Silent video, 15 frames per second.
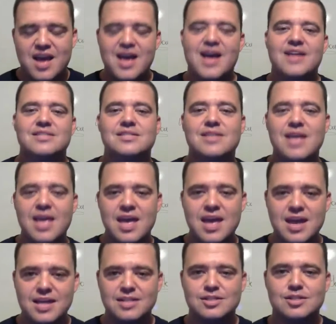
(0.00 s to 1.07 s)
as
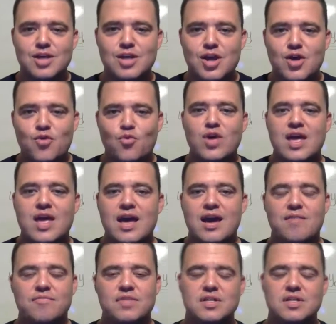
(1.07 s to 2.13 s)
kids, we
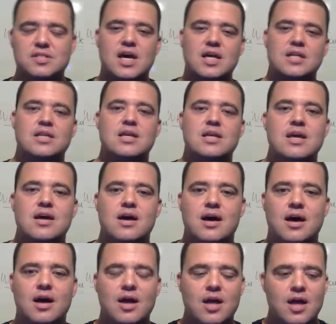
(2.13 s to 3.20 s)
have this
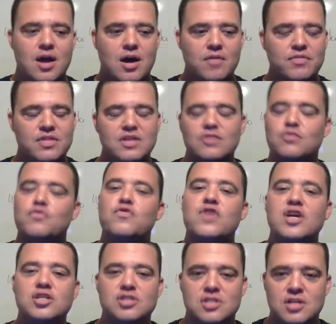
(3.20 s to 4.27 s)
idea of this
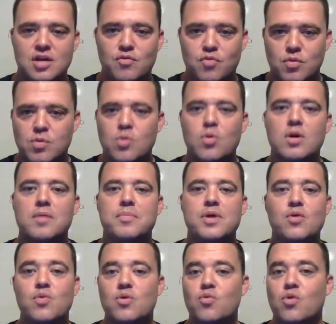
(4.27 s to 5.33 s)
vision of what we want to
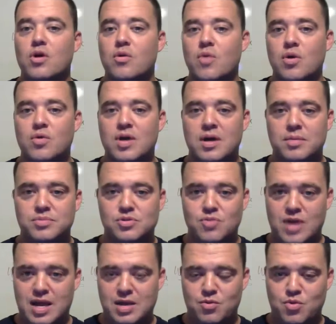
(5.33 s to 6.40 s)
be when we're grown-ups,
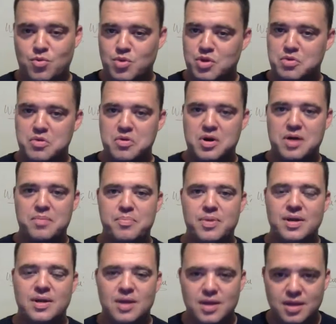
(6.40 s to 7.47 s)
right? When we grow up
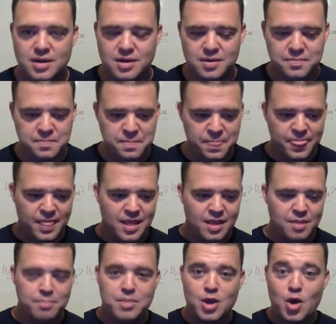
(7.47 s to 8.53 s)
and, and
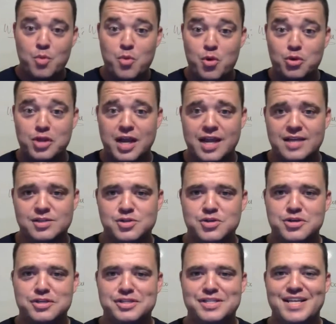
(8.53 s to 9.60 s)
become old, I guess
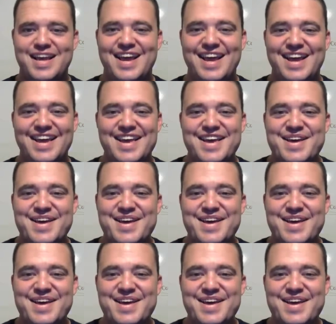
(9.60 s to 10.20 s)
you could say.